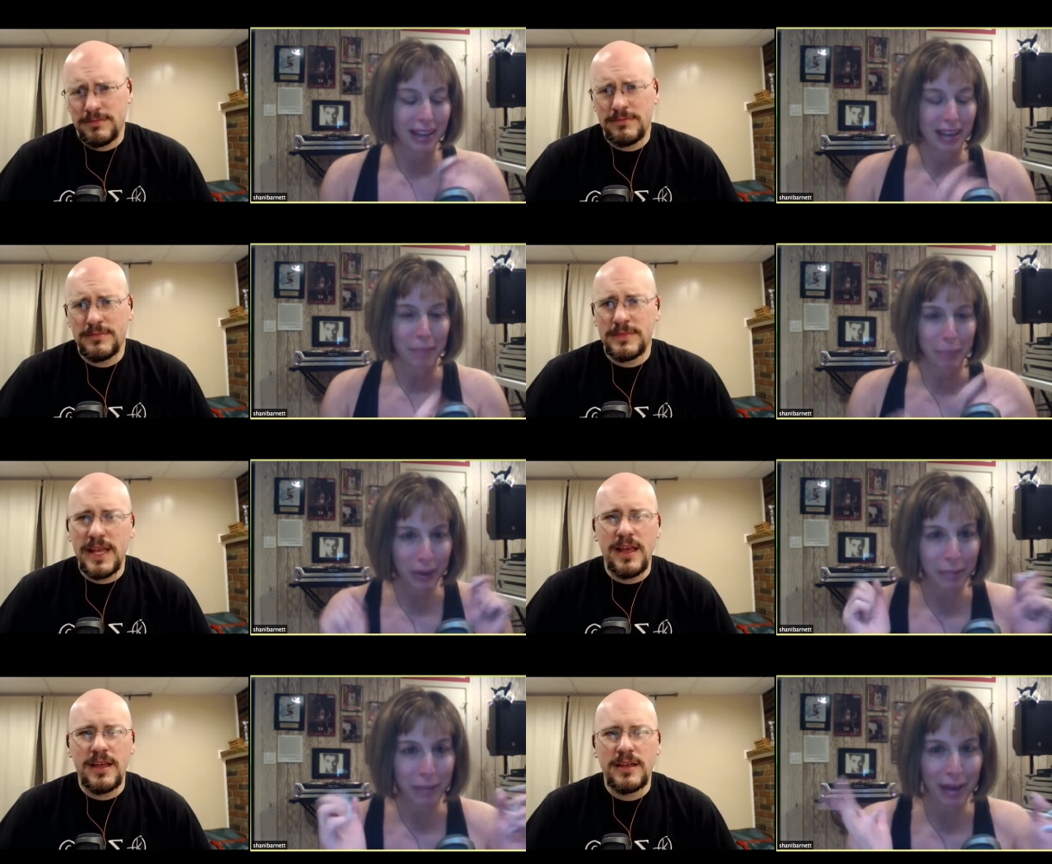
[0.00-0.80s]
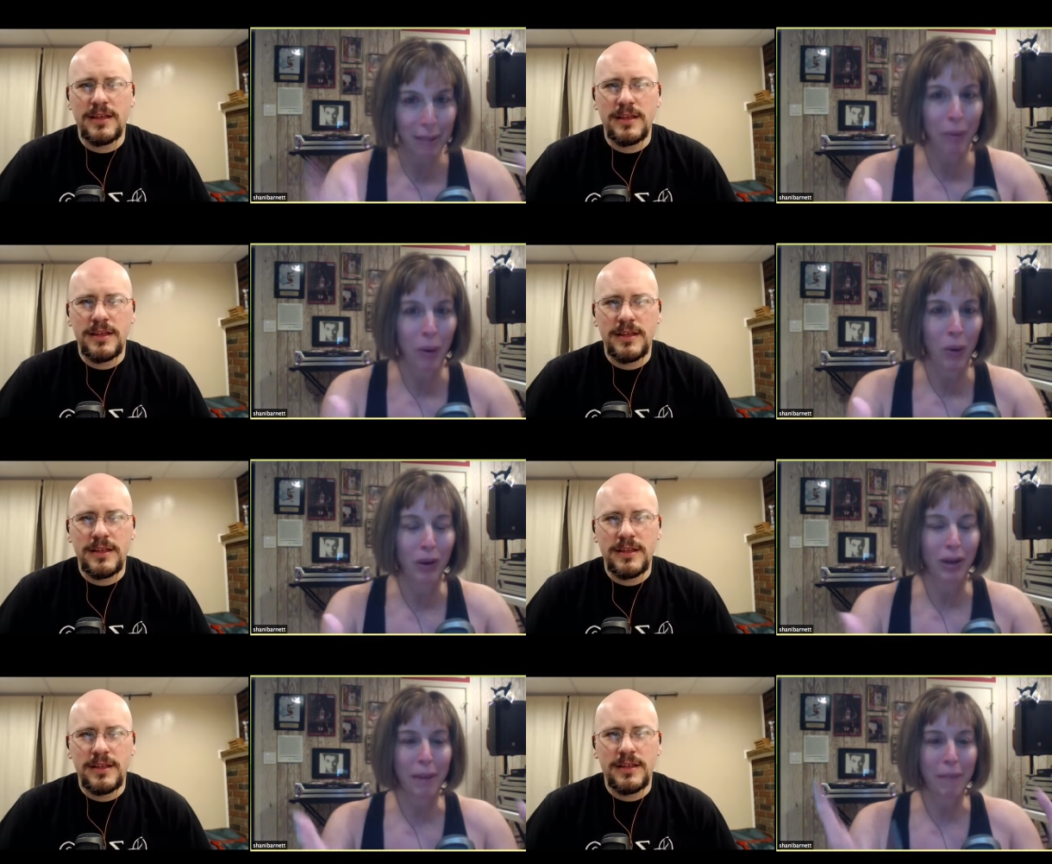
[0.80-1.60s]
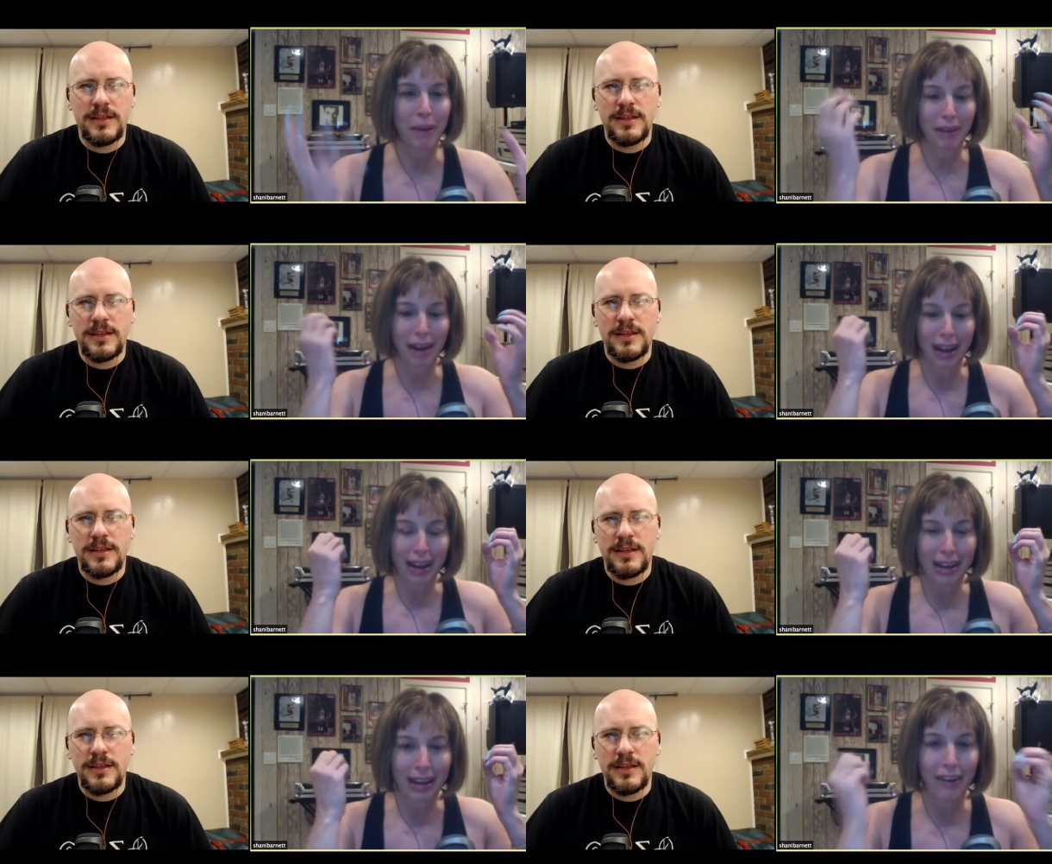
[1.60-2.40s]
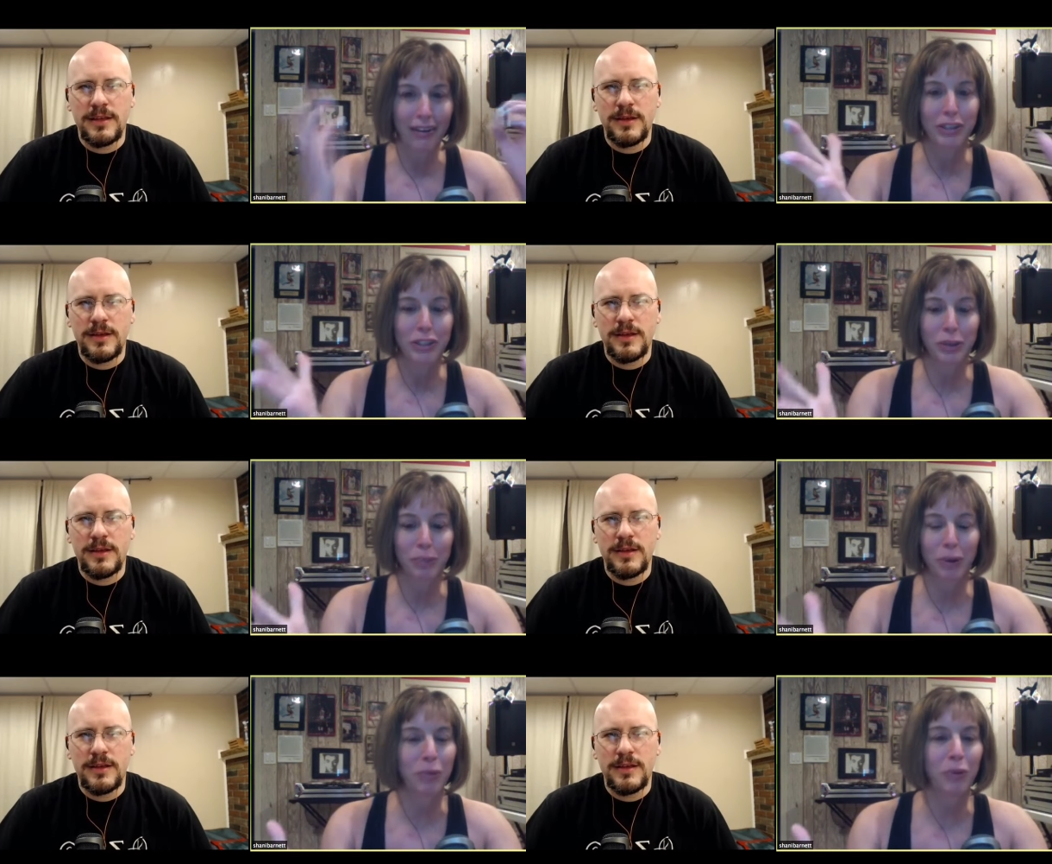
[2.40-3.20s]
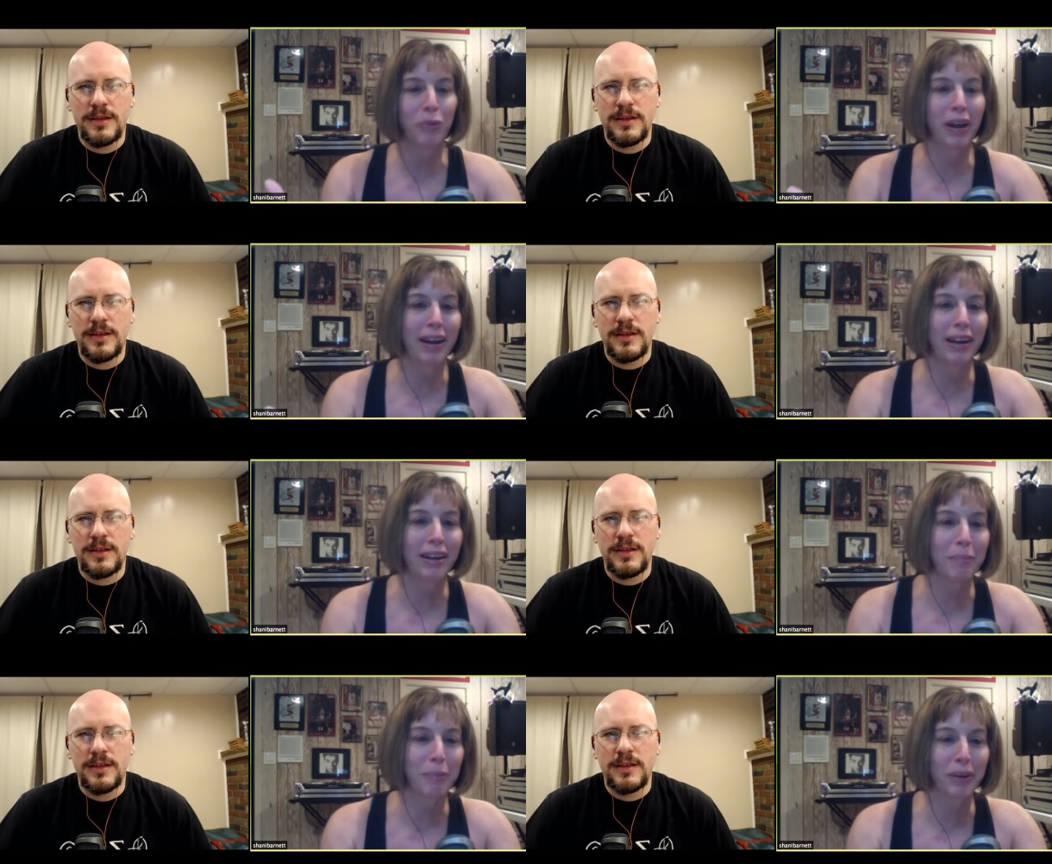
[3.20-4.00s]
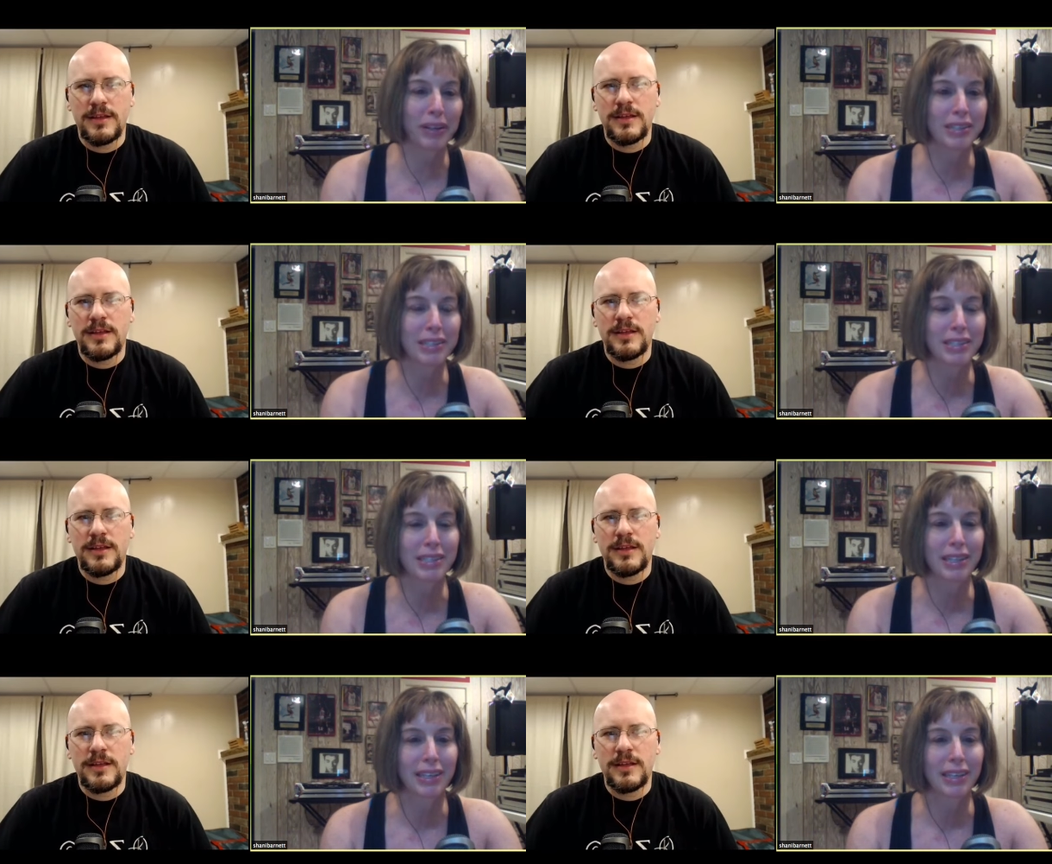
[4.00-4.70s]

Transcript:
Speaker 1: and put them in a bowl and be like, here is your Purple Rain Prince.